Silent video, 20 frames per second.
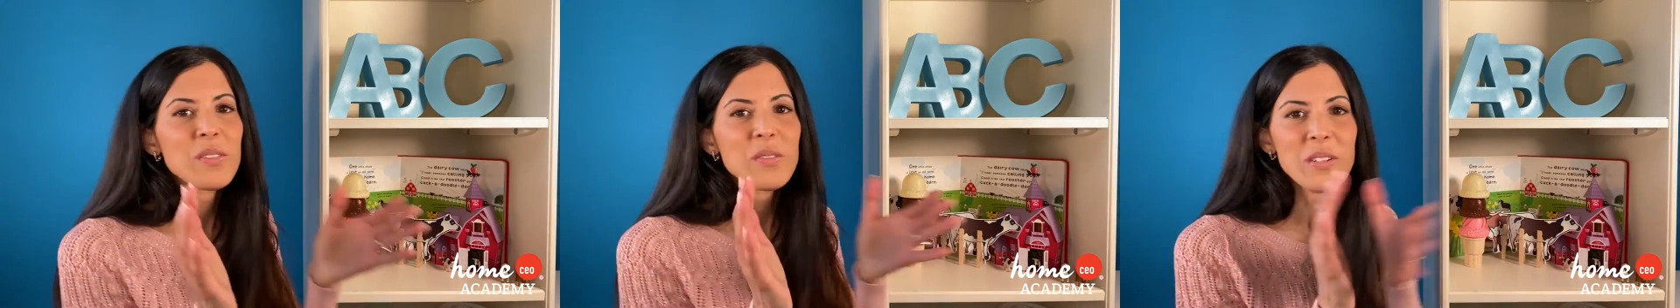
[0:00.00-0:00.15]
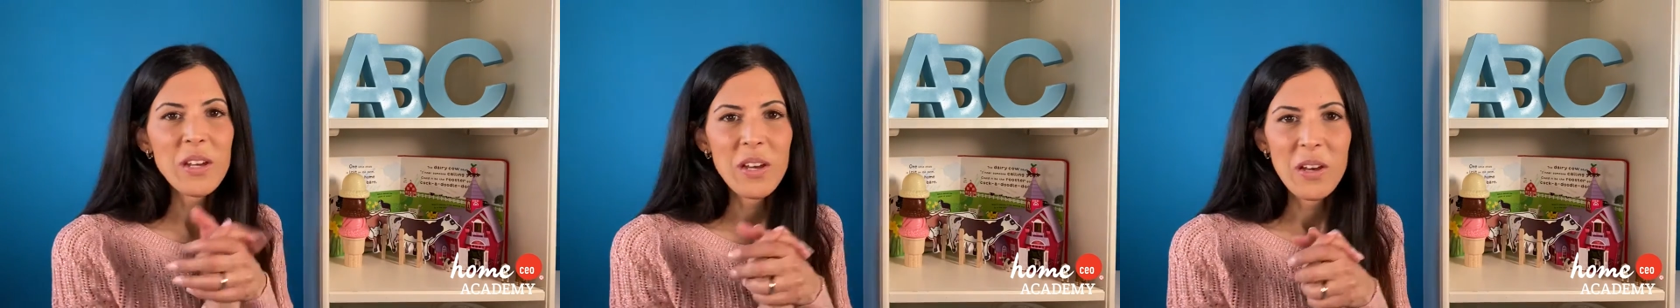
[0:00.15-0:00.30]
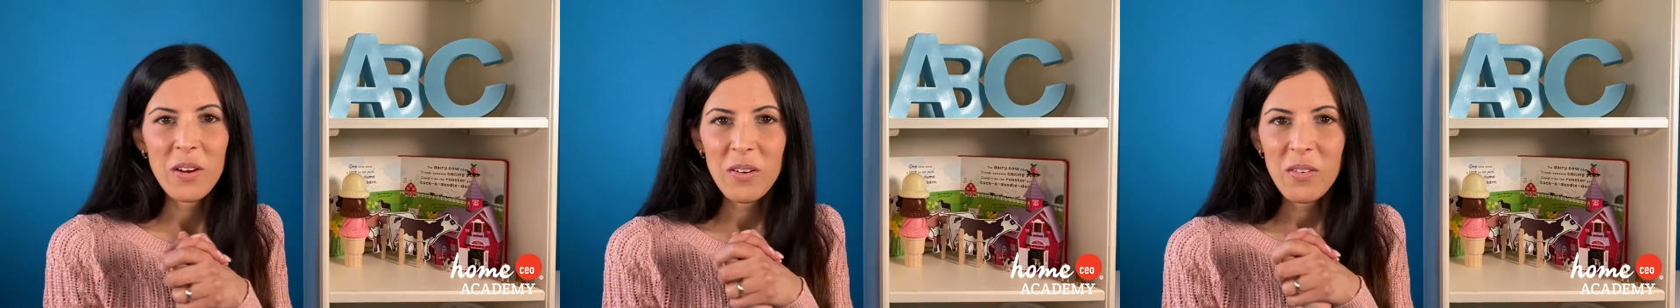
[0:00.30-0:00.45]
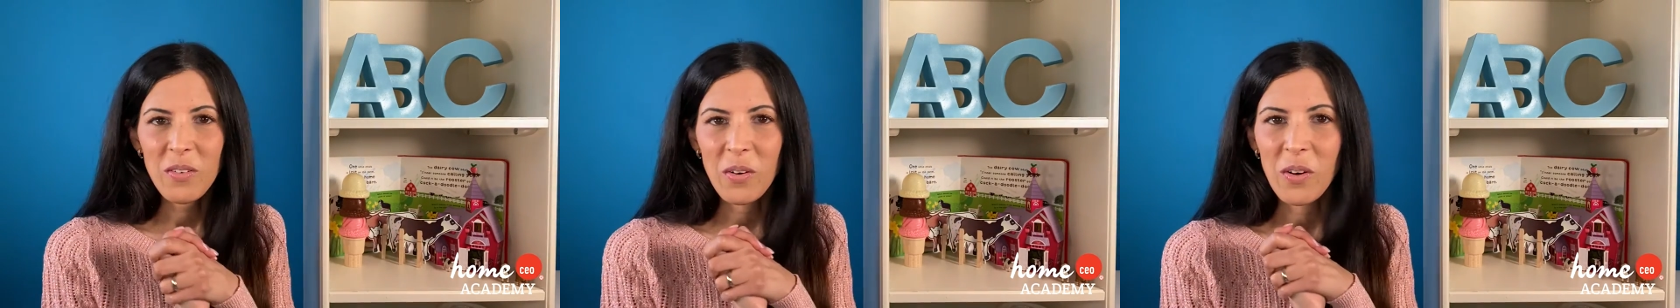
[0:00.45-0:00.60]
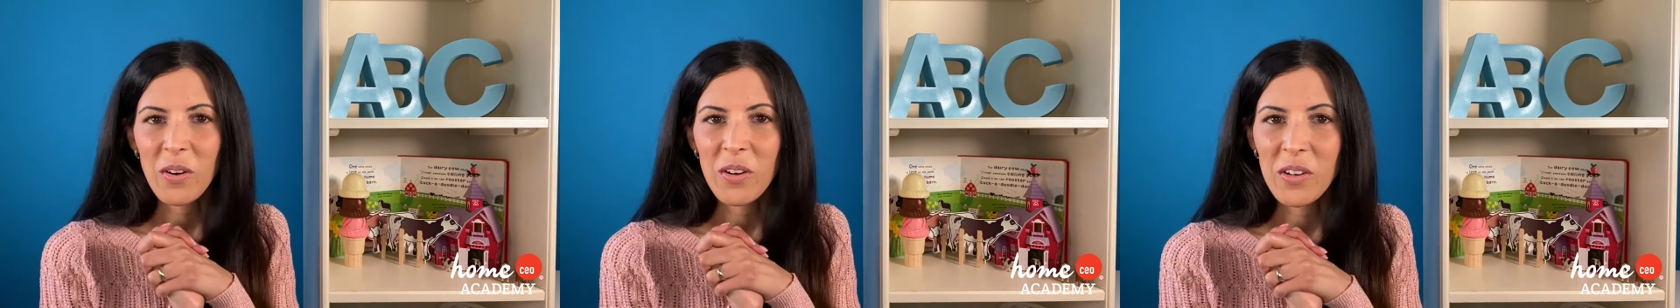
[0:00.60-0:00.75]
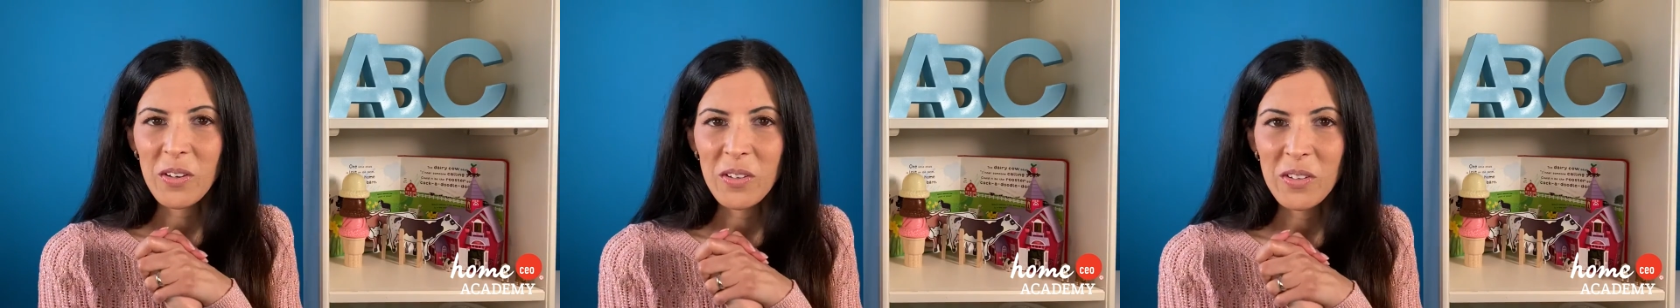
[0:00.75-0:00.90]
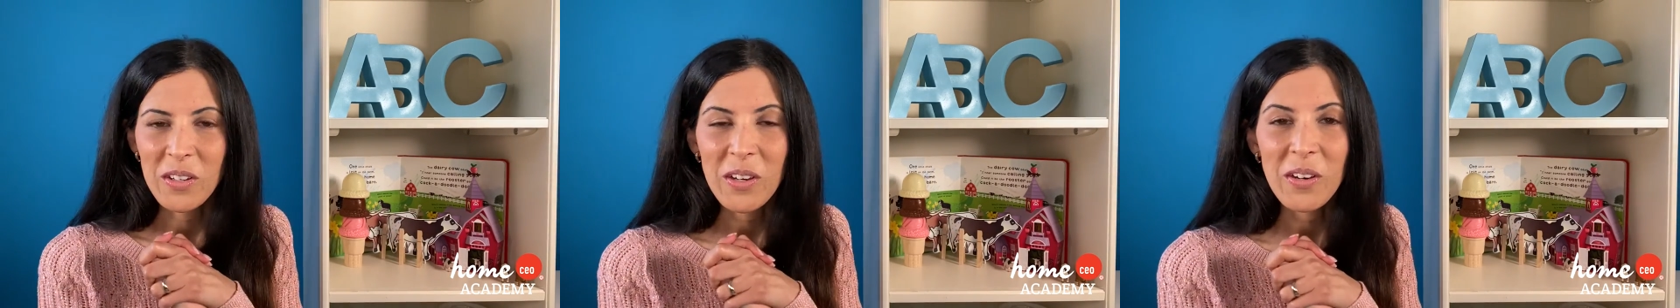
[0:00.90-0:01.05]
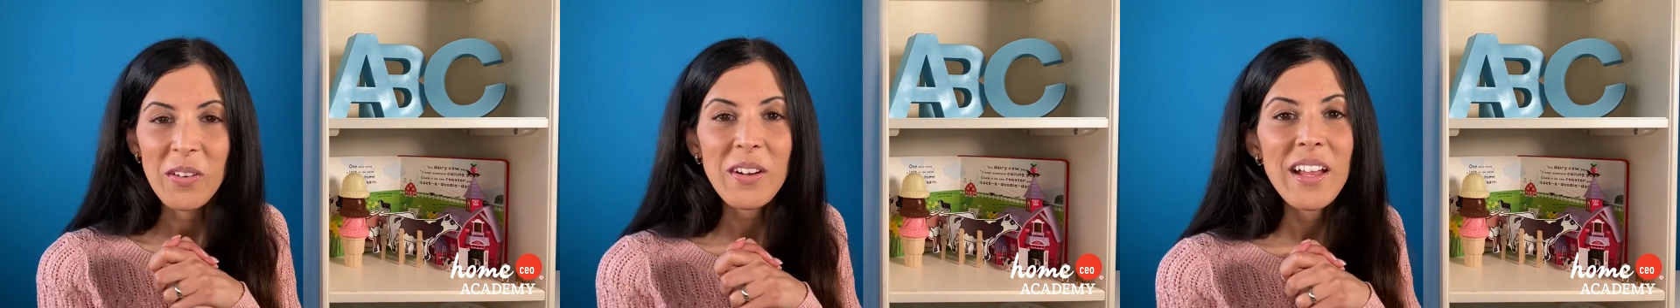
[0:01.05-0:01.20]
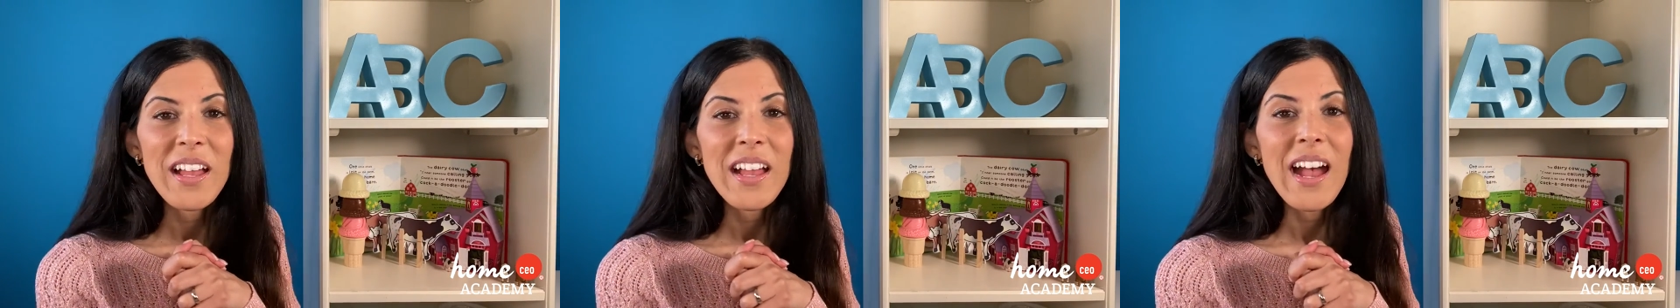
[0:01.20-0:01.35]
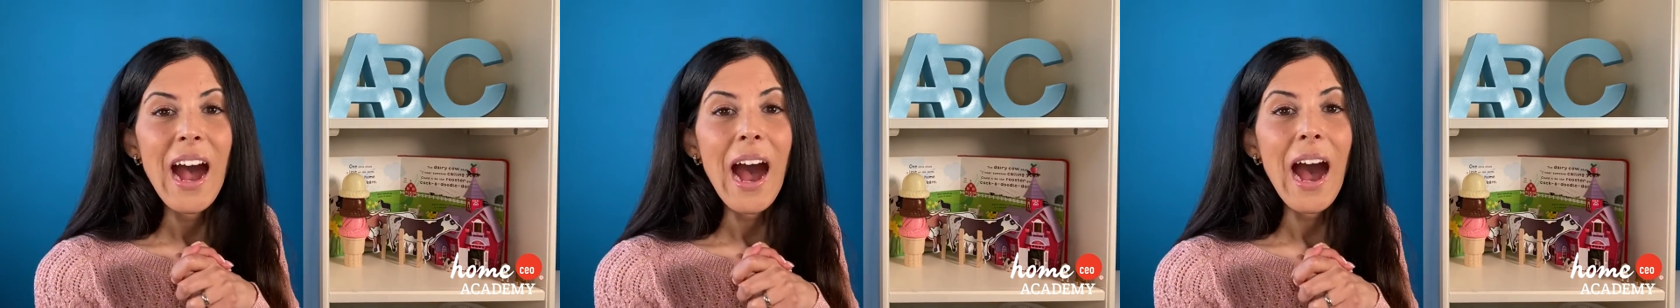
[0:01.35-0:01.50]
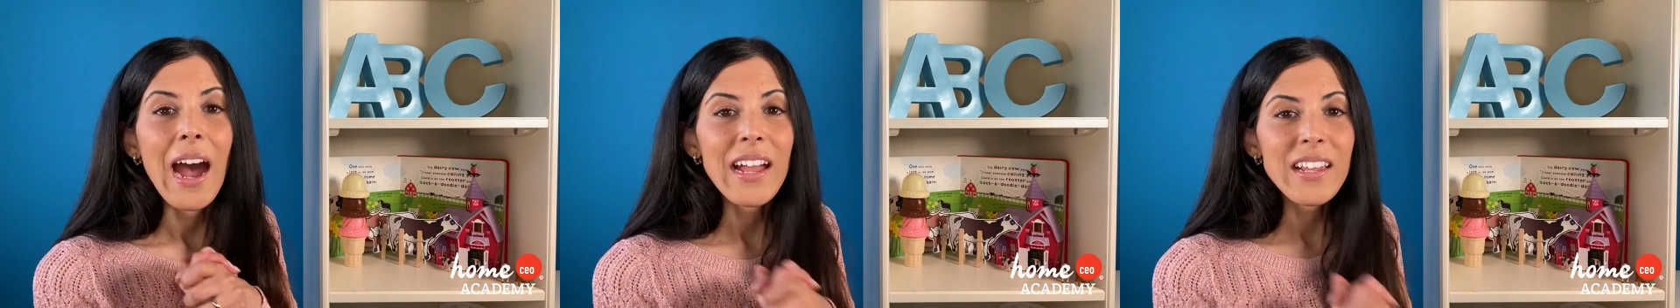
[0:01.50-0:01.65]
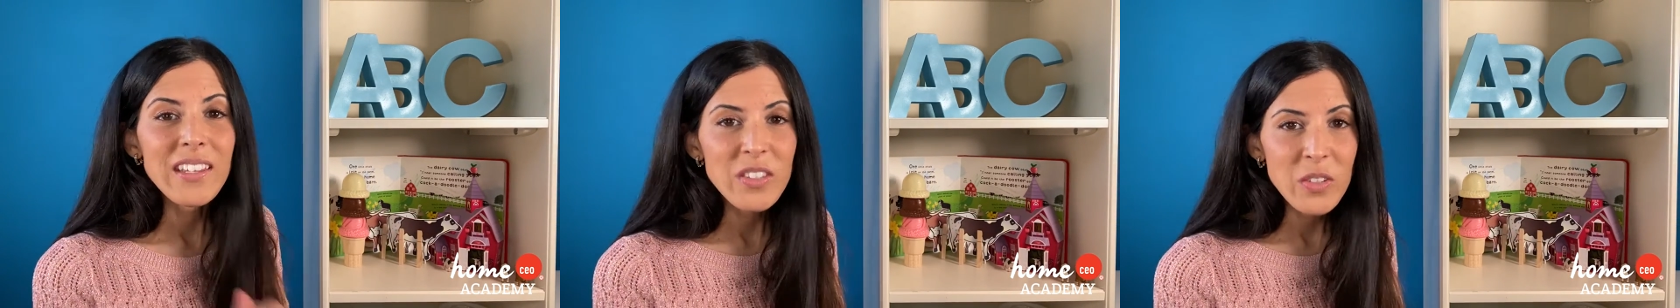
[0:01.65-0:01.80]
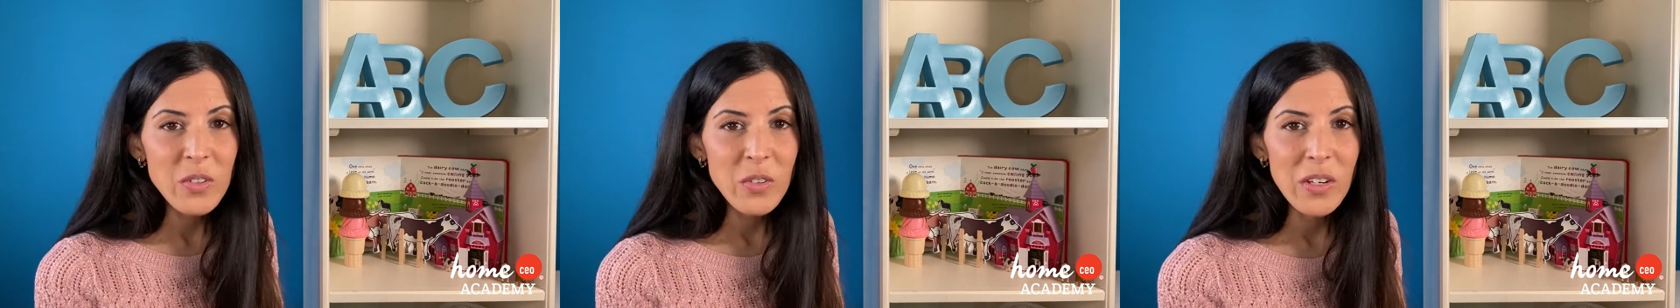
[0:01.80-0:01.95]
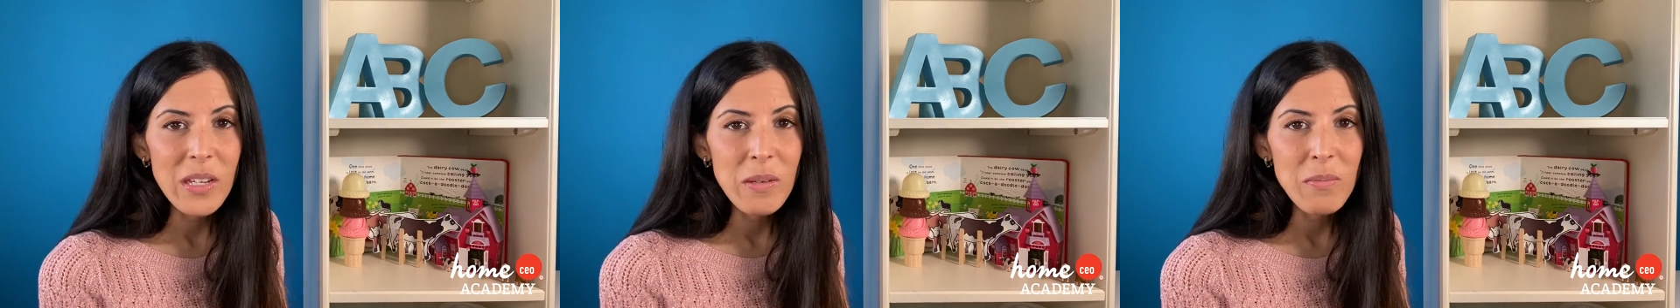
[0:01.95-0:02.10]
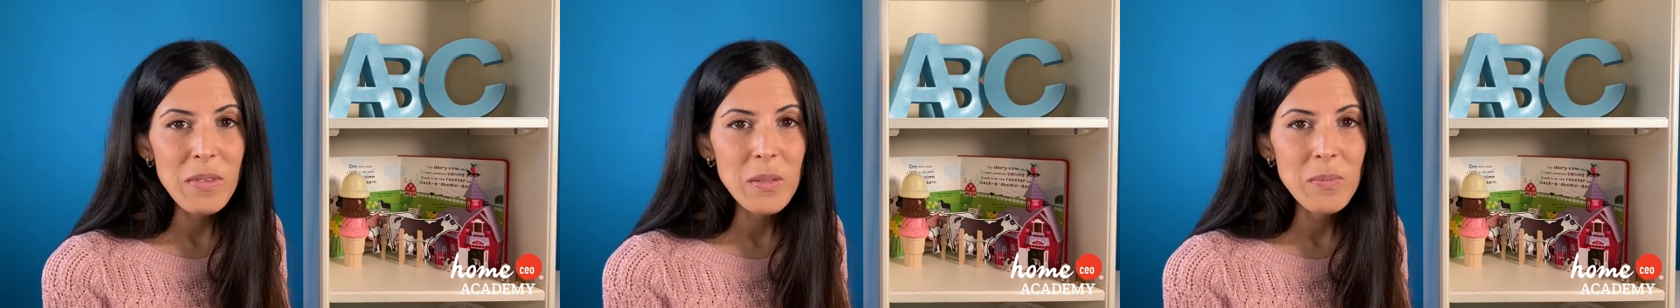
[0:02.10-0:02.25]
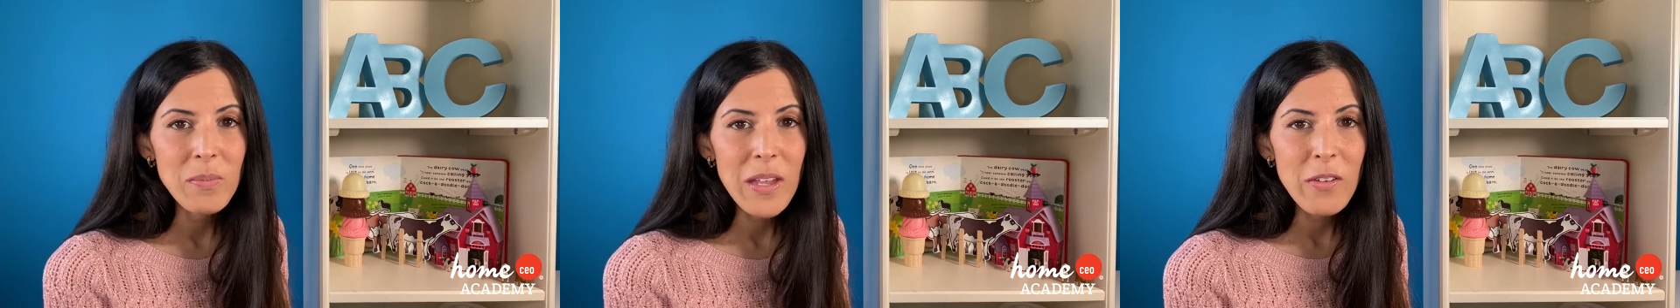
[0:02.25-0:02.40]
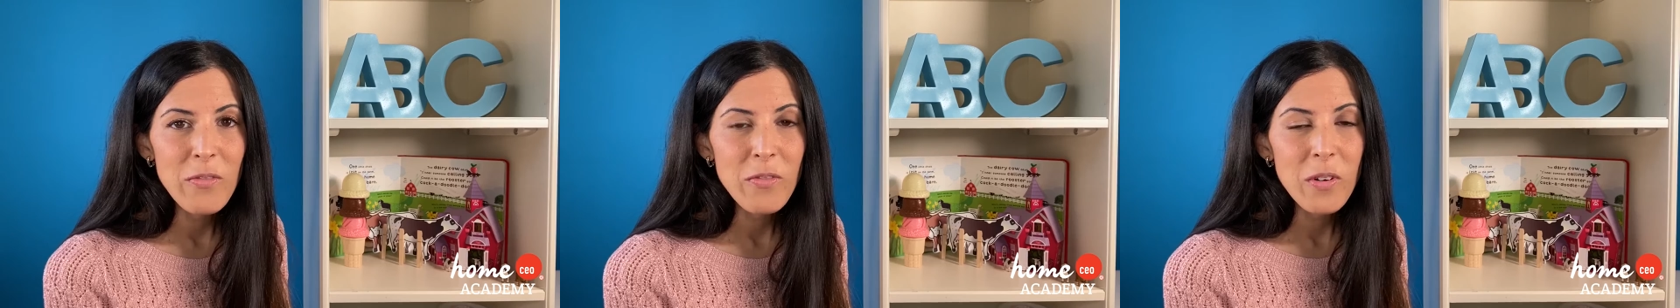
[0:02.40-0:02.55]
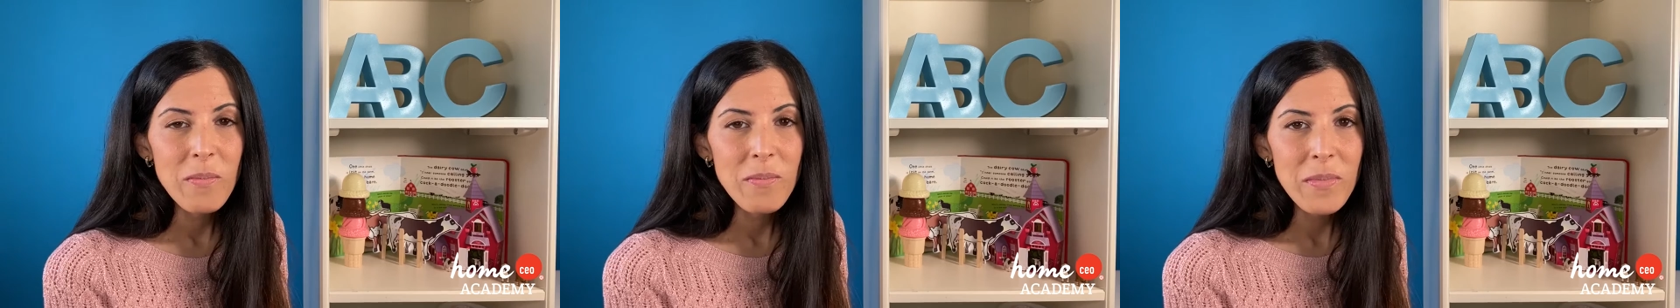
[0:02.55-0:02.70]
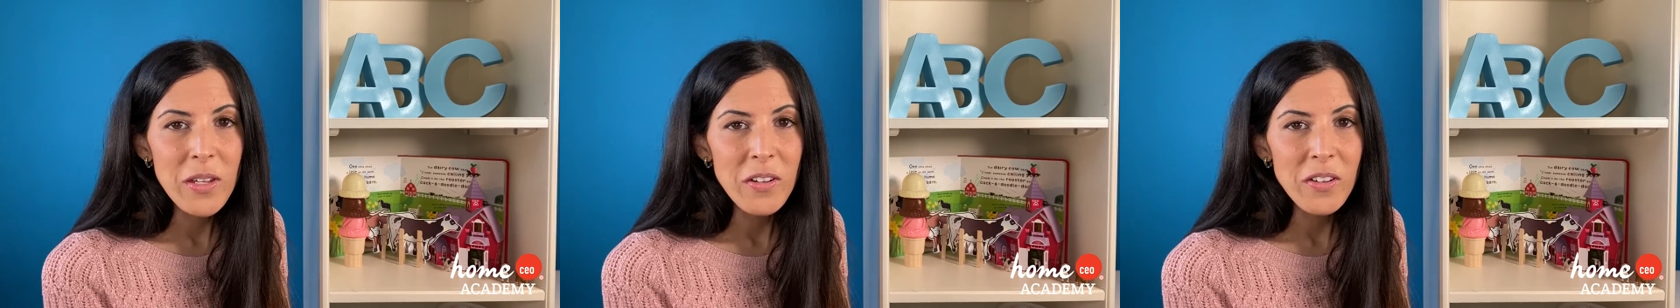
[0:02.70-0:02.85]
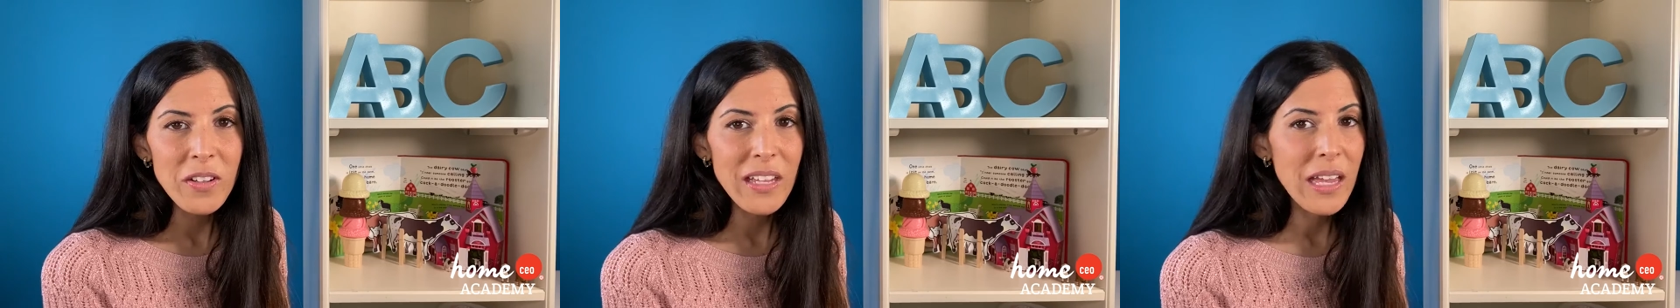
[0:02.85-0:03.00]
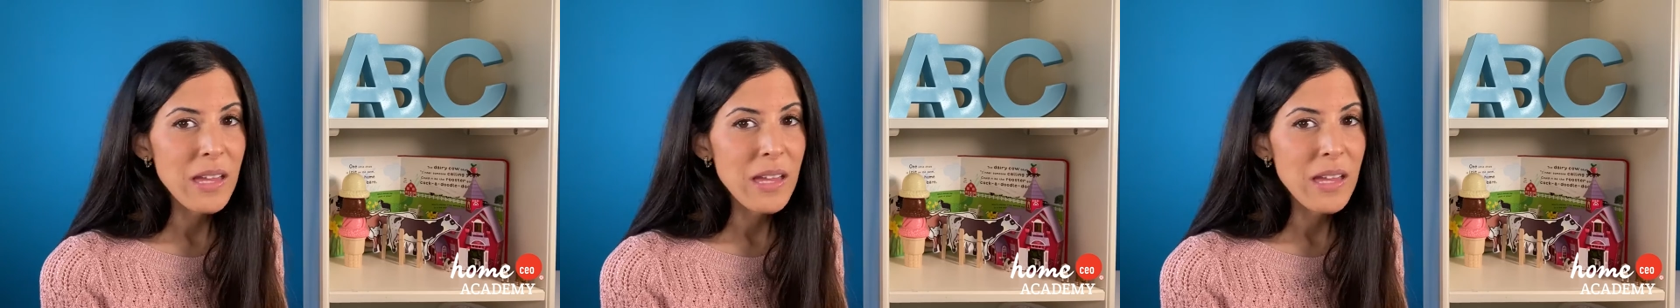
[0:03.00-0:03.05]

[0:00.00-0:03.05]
you know, or don't know, ice cream is made from milk